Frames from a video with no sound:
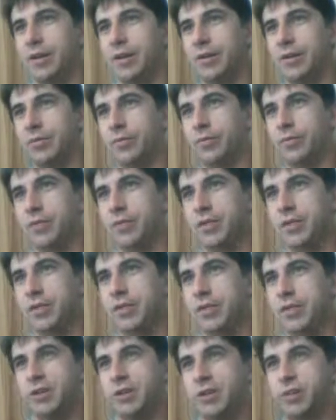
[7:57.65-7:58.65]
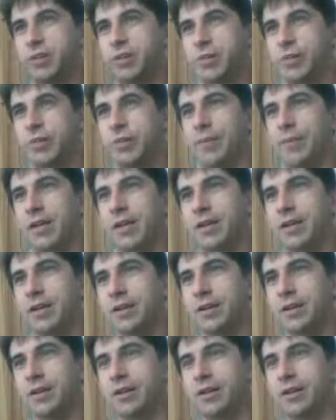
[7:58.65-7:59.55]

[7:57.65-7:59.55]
Rotation remaining.